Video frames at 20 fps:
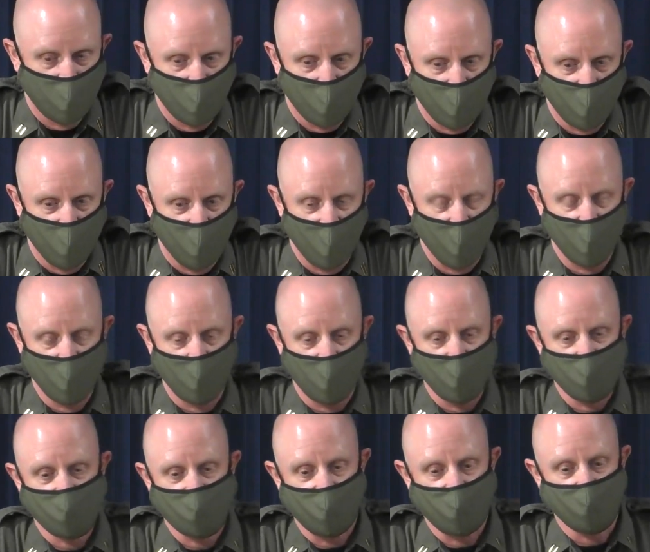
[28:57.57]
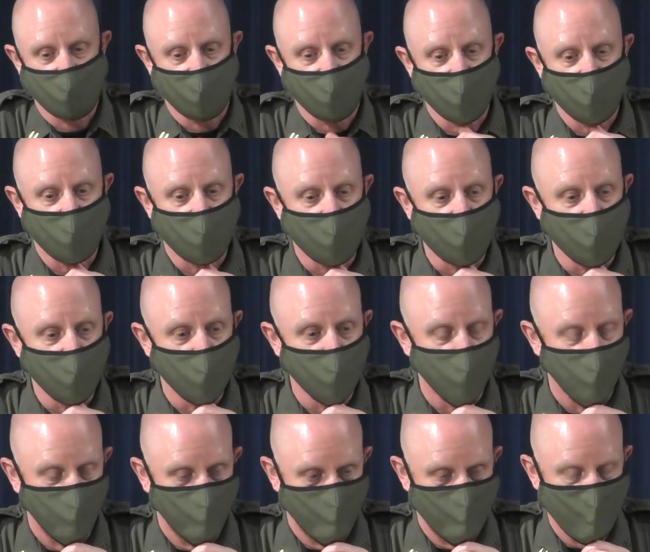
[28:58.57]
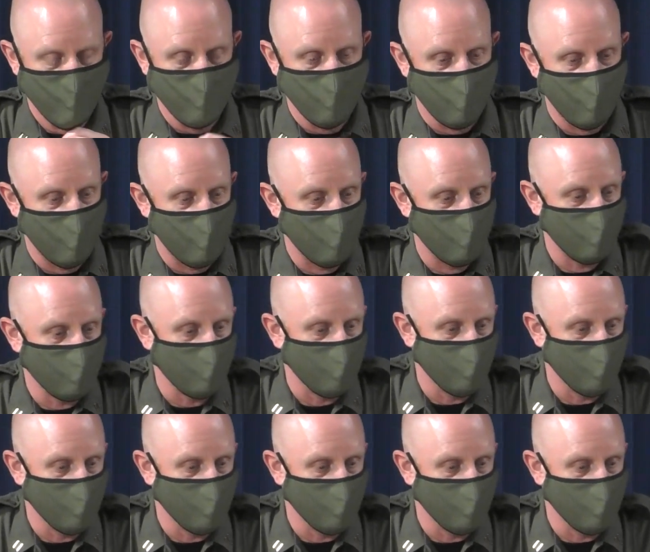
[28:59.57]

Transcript: we're very, very sensitive to, uh, you